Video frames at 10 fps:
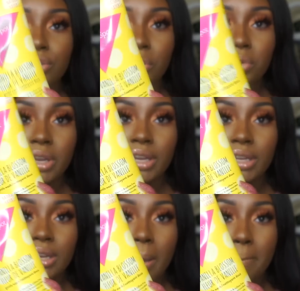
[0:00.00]
so
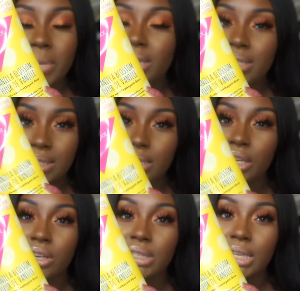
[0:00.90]
good, but it doesn't
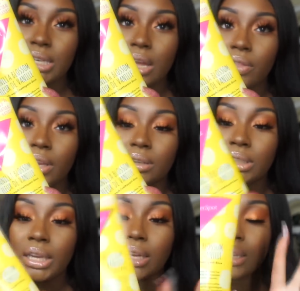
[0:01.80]
irritate down there.
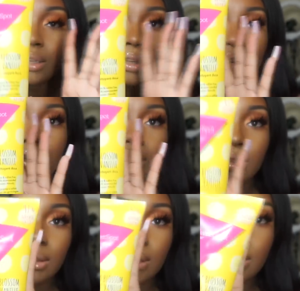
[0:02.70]
Like,
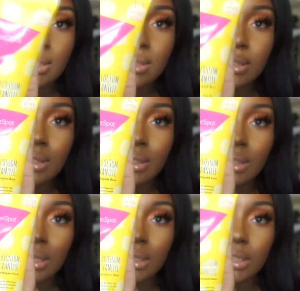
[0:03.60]
this
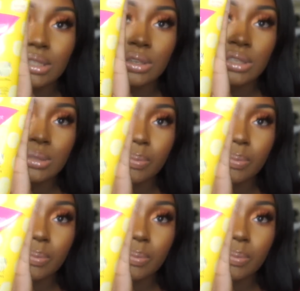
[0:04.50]
cleanser is